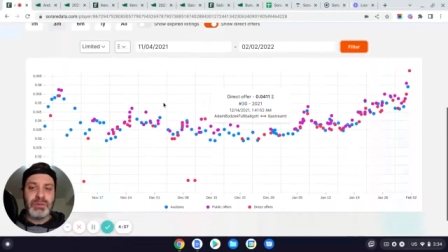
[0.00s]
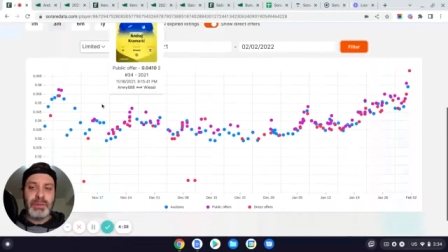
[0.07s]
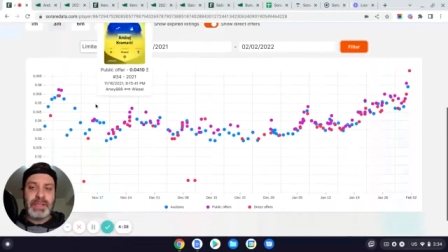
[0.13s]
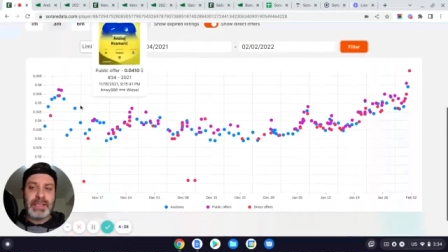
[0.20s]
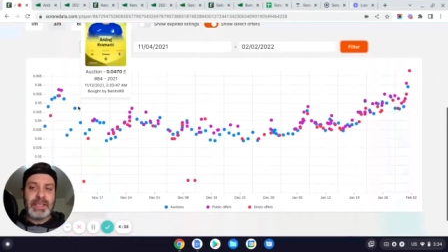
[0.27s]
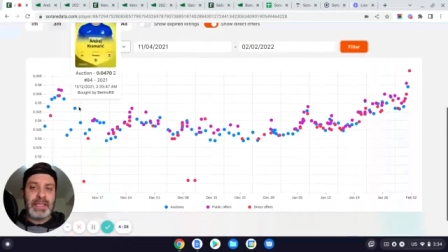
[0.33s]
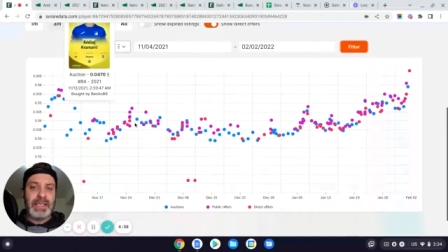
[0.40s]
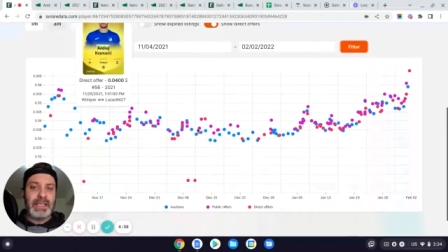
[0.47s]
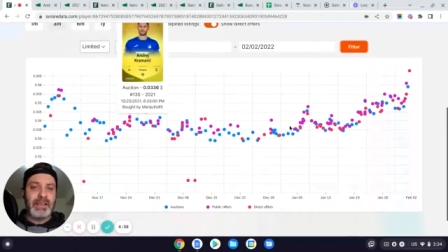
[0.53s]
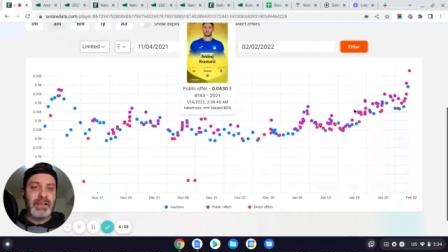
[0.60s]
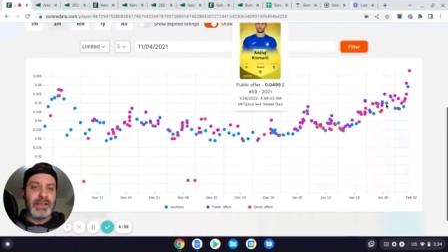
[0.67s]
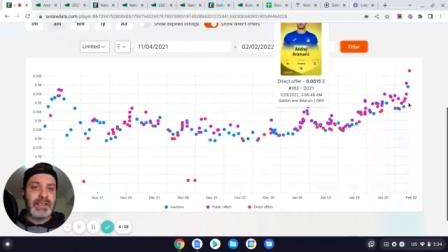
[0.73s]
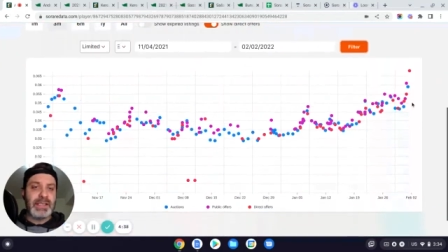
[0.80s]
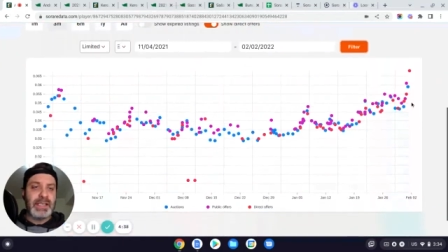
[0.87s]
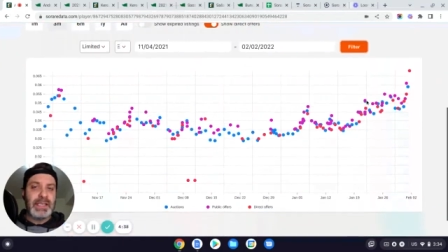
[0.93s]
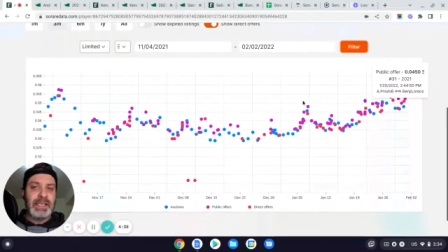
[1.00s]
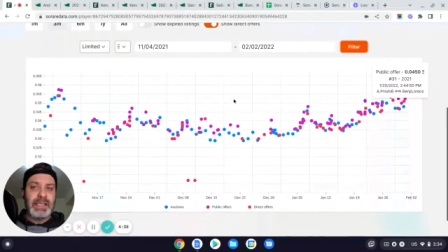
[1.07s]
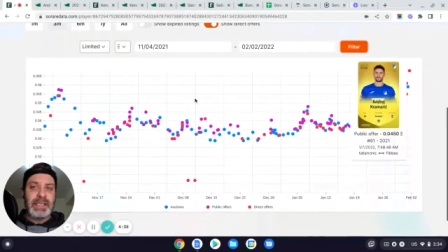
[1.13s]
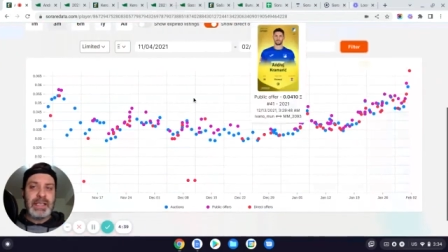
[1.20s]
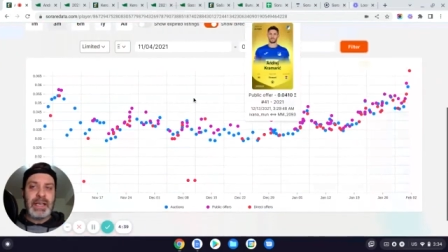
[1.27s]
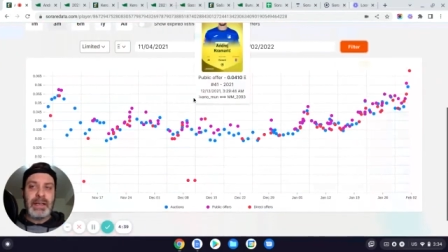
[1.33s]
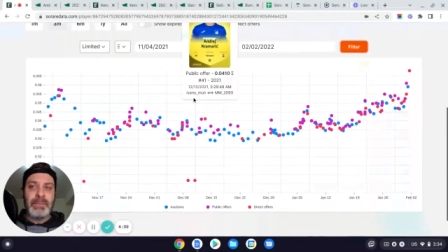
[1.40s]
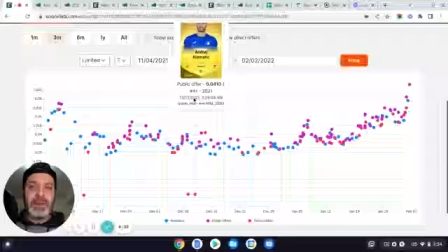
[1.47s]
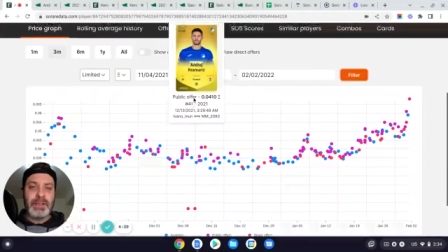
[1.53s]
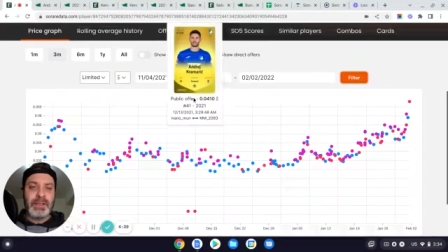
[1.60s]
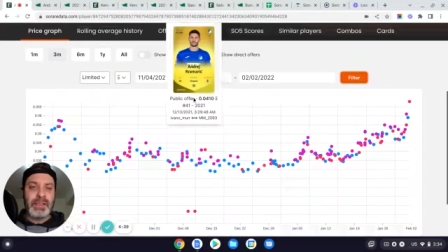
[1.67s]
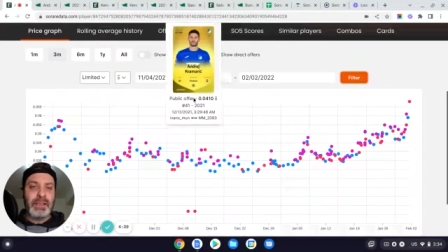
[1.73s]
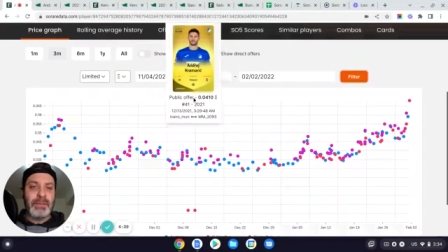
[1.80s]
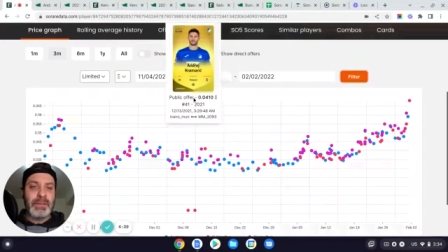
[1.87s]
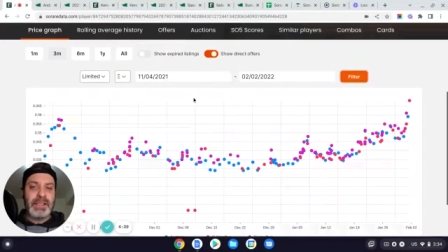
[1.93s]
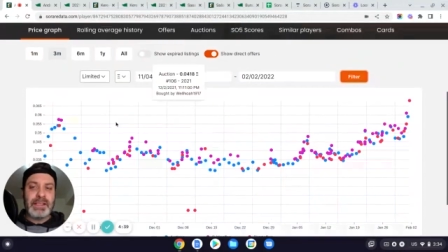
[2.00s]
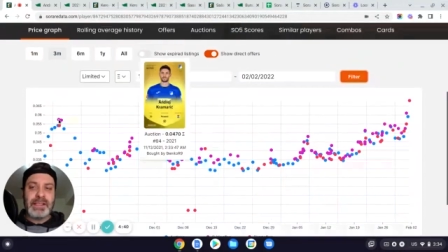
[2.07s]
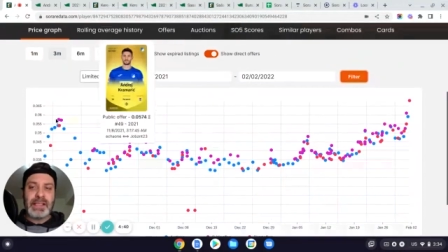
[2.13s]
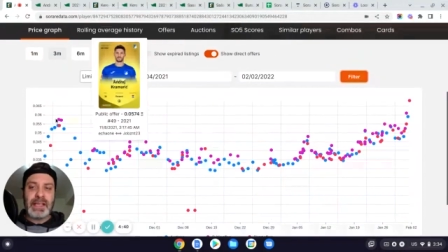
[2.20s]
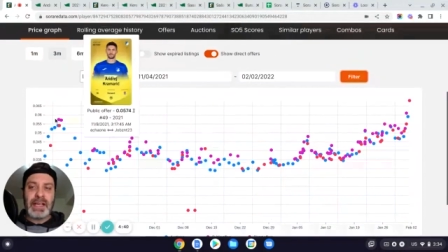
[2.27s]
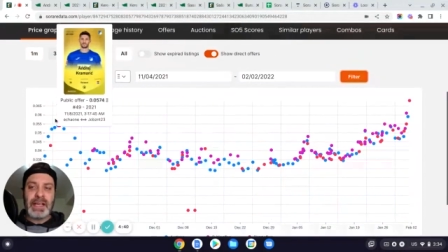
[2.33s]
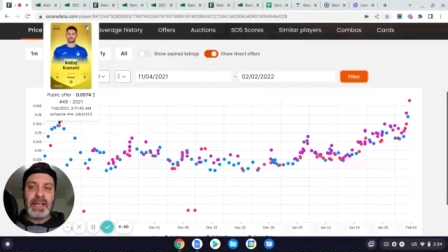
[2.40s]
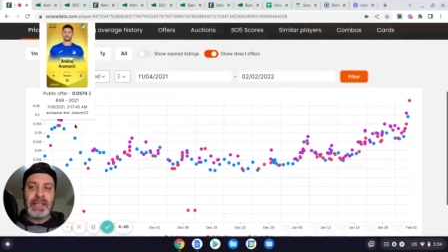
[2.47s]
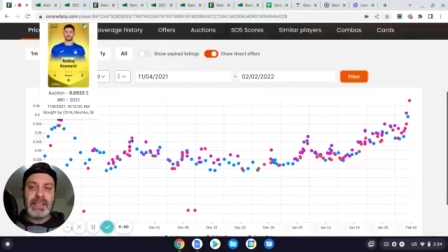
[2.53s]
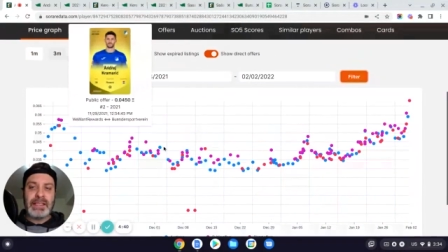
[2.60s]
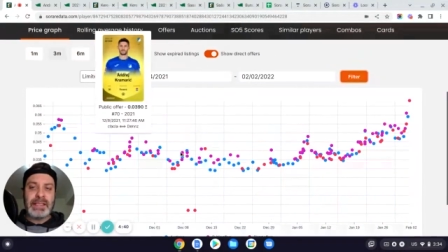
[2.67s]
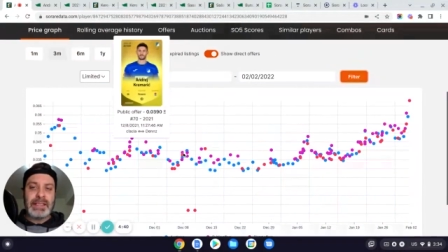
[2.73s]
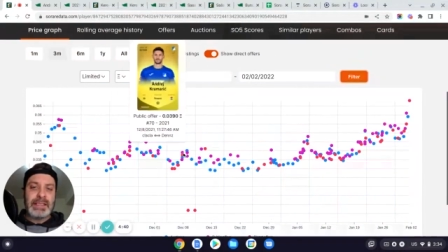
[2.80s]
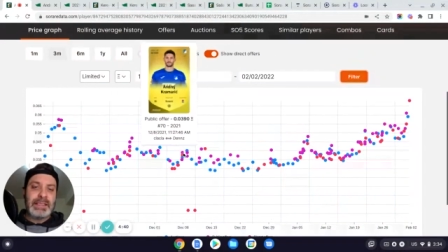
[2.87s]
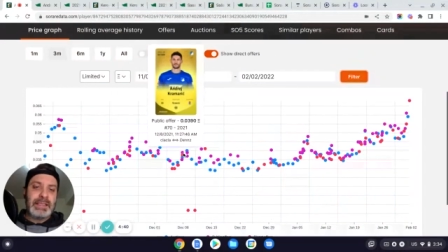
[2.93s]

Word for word: What we see here is on the limited side,